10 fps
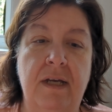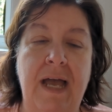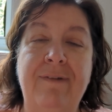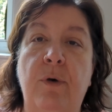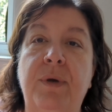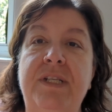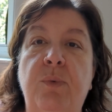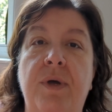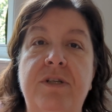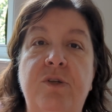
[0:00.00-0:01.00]
I've always
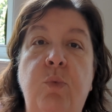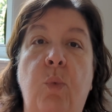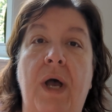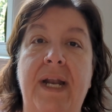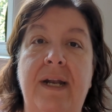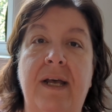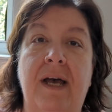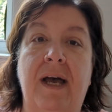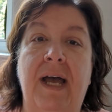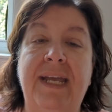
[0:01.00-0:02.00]
wondered what
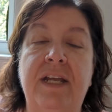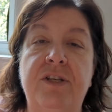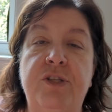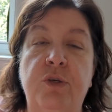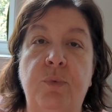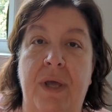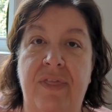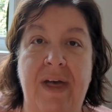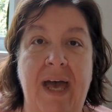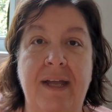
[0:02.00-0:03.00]
I could do
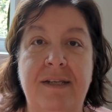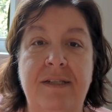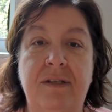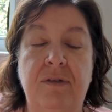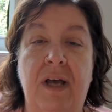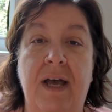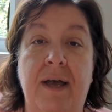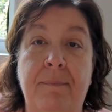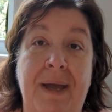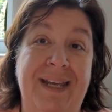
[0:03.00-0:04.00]
with that.
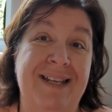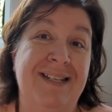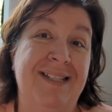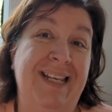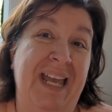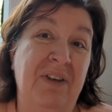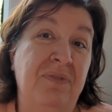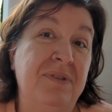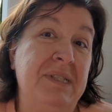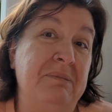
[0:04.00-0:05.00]
I guess it's a
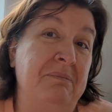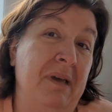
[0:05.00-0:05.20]
gift.